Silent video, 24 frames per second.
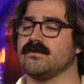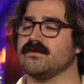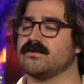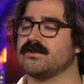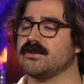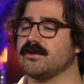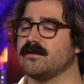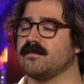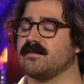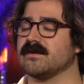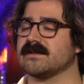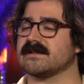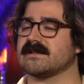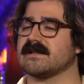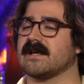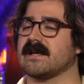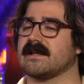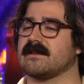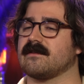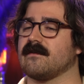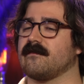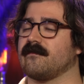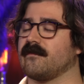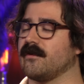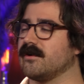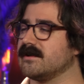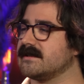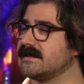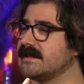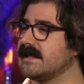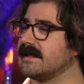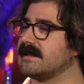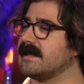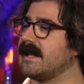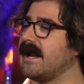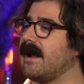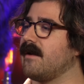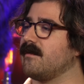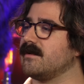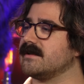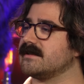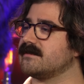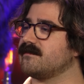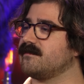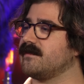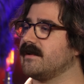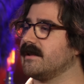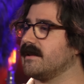YouTube was like the first thing that I
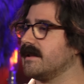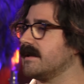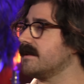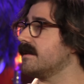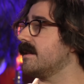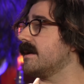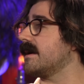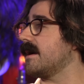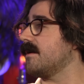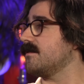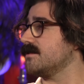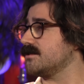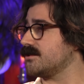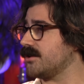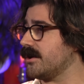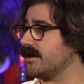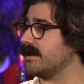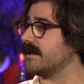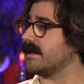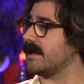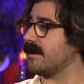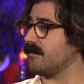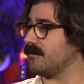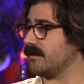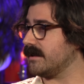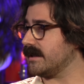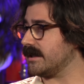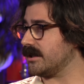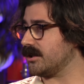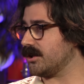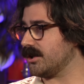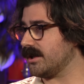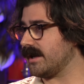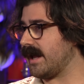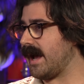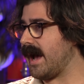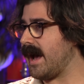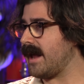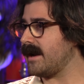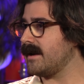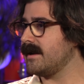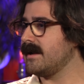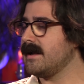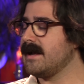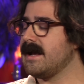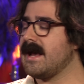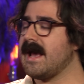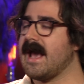was feeling like I was starting to get really good
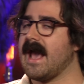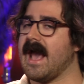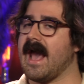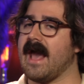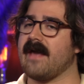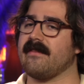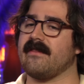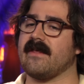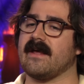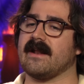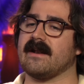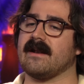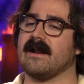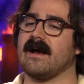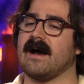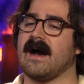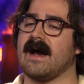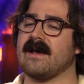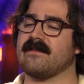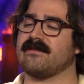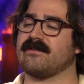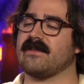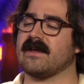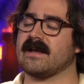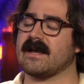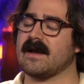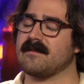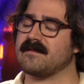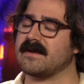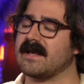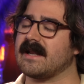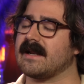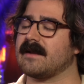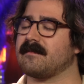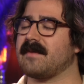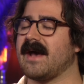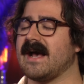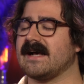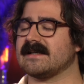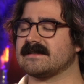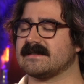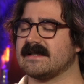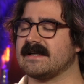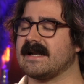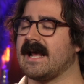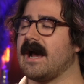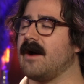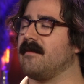at. And then I think I'm getting
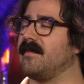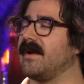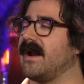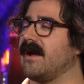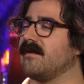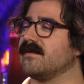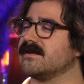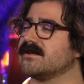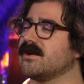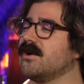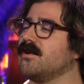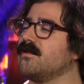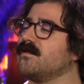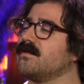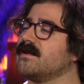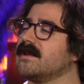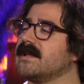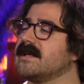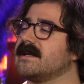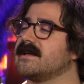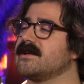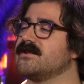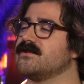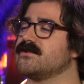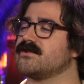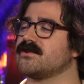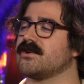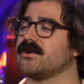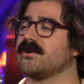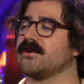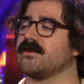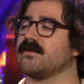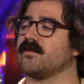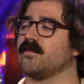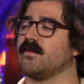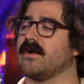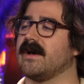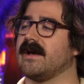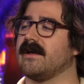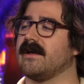past it now, but I was overly concerned